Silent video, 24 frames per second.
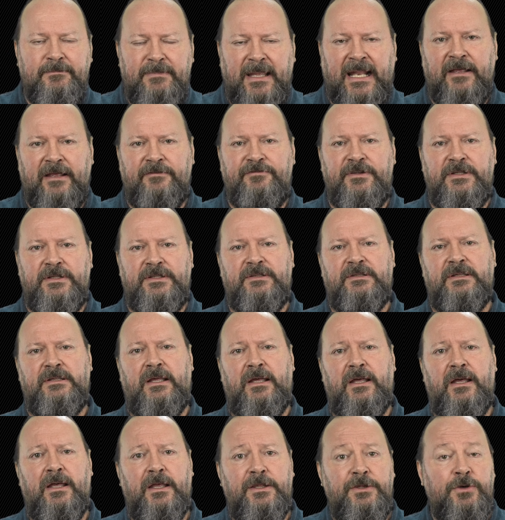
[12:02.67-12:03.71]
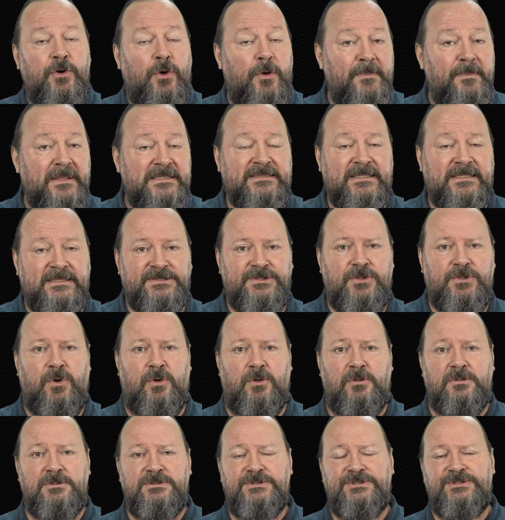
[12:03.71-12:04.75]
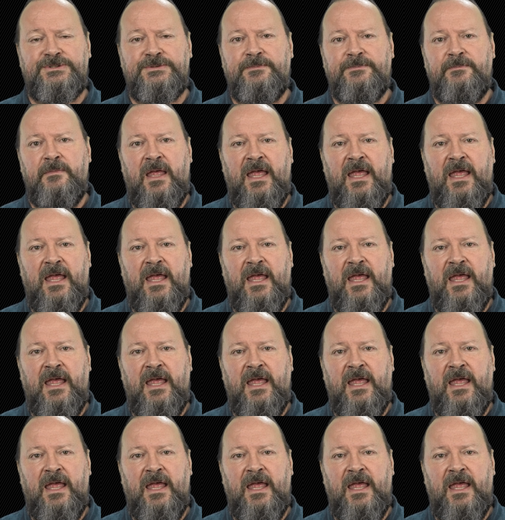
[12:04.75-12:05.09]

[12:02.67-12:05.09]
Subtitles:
benefit your business goals.